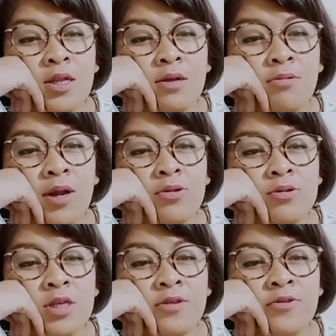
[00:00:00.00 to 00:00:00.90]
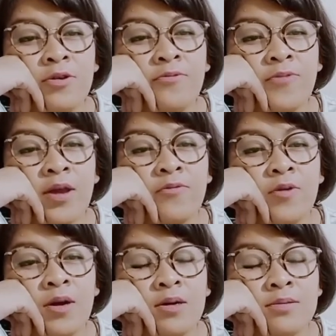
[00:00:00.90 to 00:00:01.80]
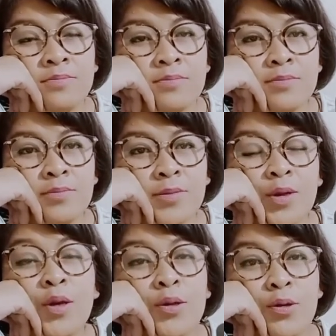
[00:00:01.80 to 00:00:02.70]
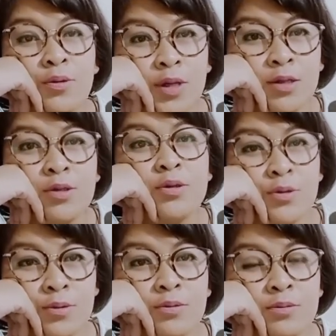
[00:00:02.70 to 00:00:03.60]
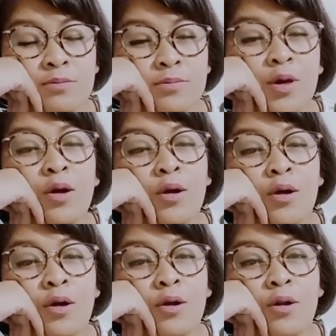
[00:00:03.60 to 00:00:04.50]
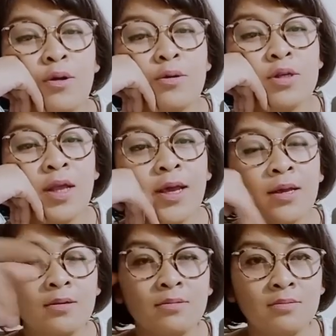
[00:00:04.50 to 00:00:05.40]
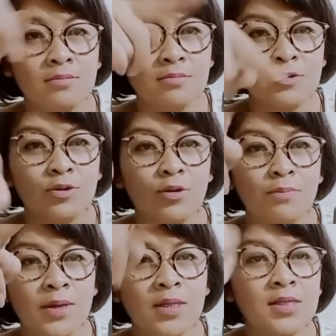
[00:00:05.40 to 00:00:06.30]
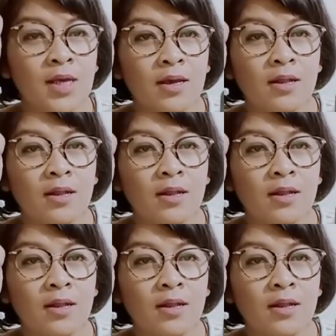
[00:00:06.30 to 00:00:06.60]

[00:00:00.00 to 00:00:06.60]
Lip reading: around in your favor, you need to to complete the cycle.